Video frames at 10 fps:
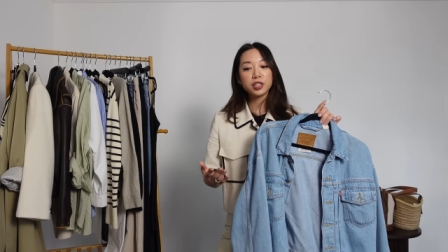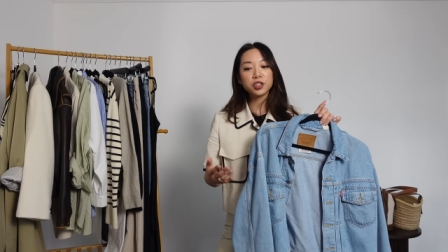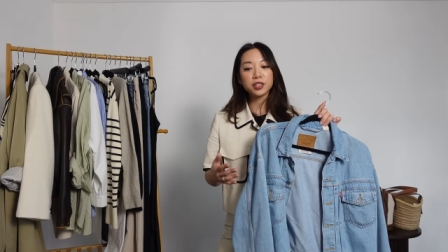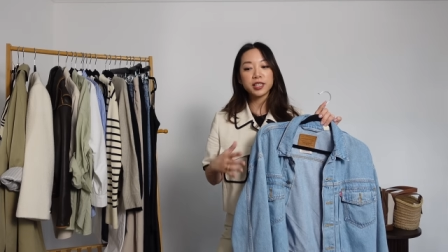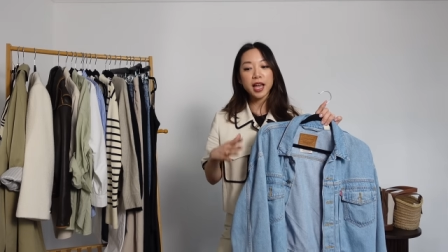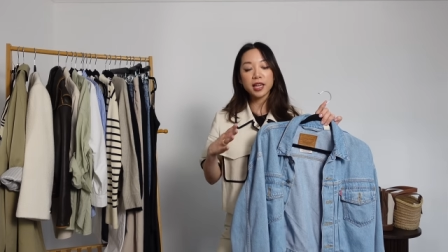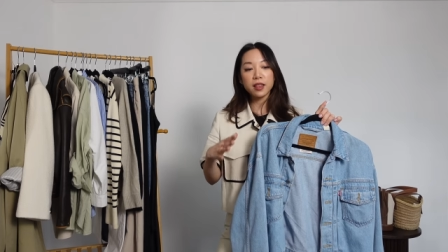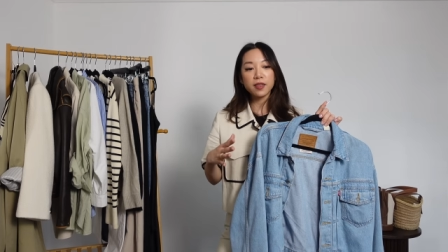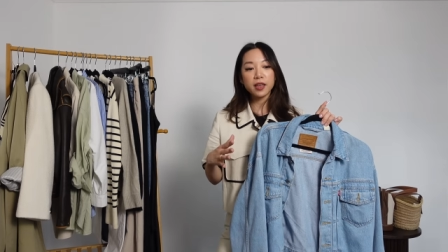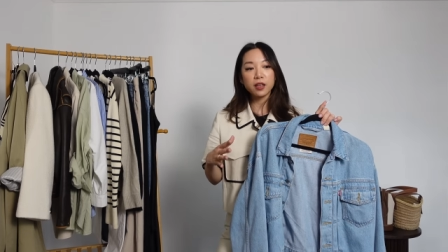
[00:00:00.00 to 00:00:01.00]
Just
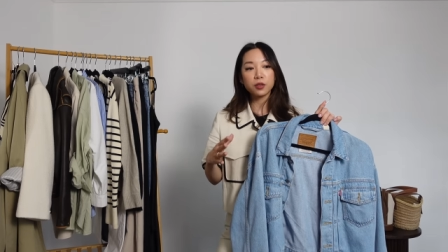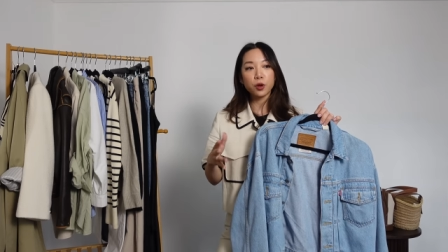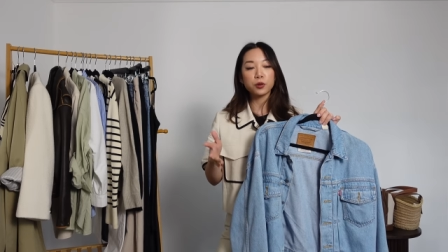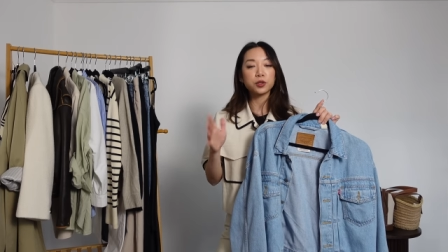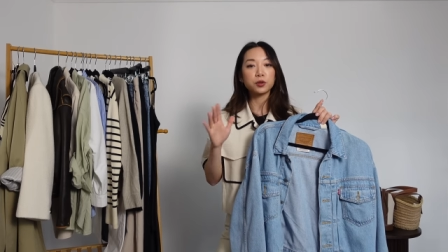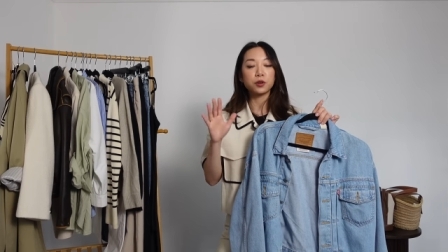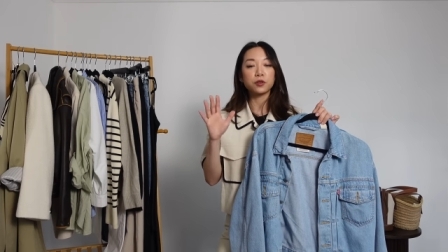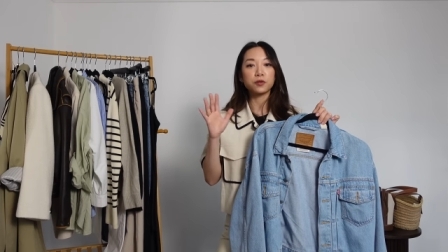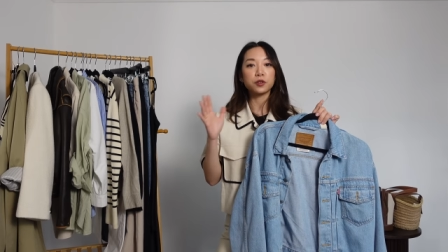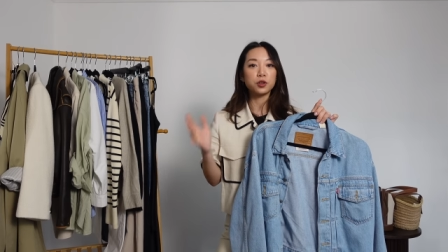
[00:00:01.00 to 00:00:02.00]
anything in those sort
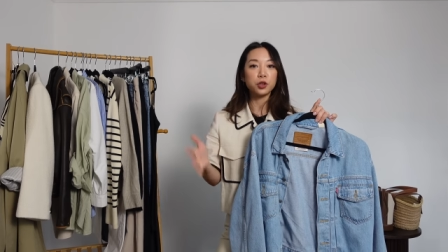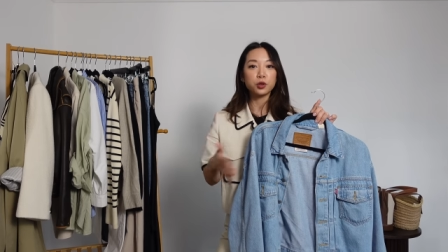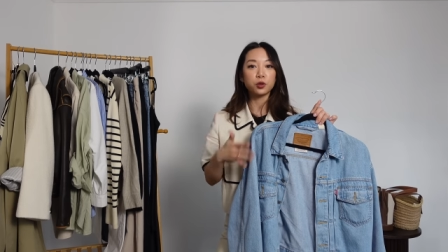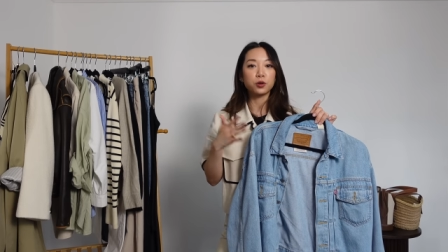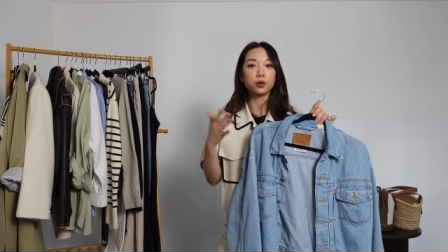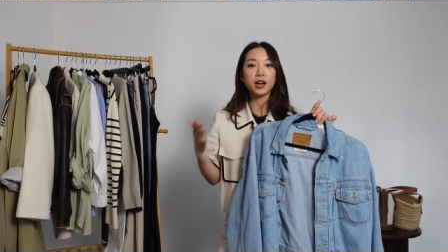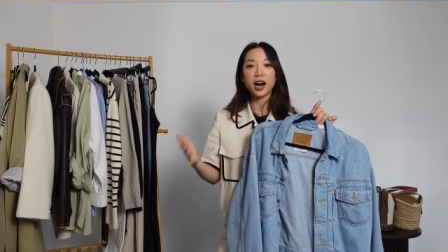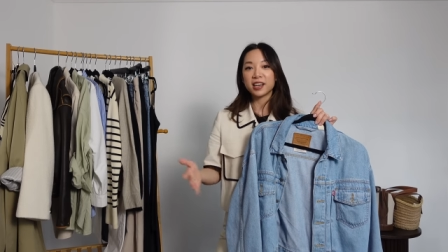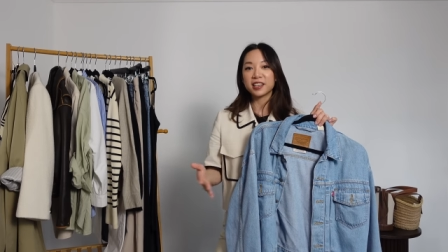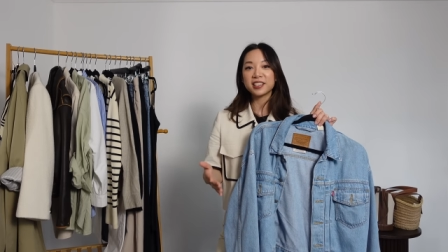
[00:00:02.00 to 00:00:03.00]
of neutral
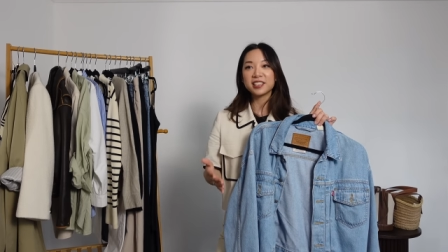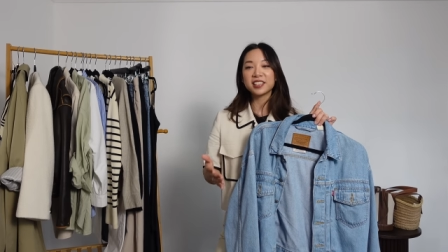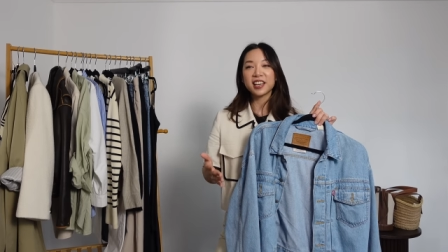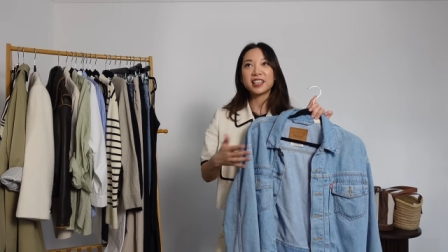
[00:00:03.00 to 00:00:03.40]
colours.